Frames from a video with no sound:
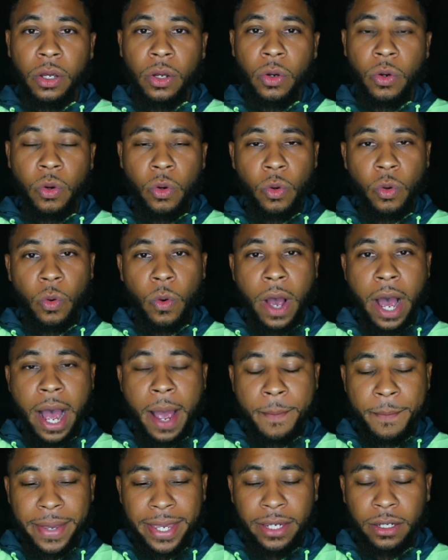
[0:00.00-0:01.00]
who
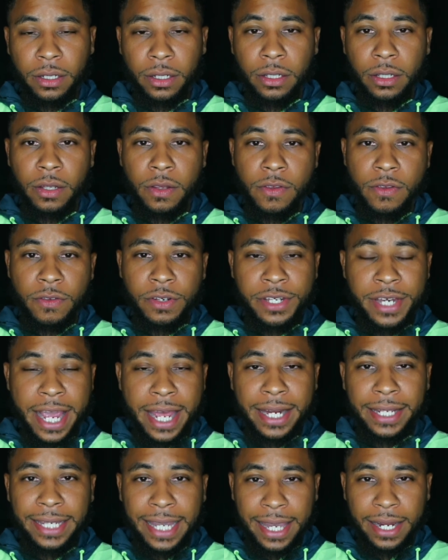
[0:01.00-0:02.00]
I make
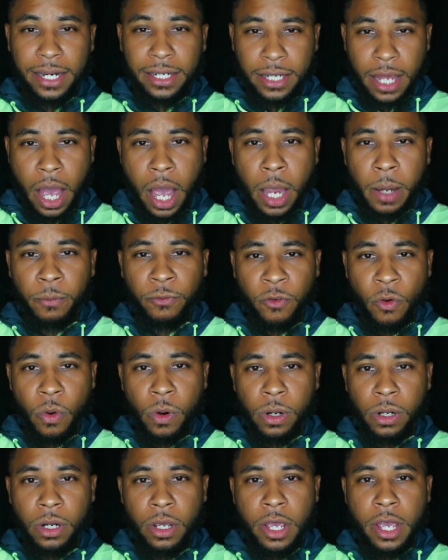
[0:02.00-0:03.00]
dedicated time
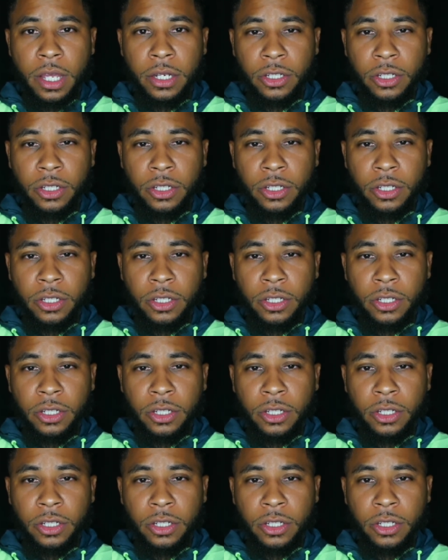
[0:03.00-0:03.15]
for,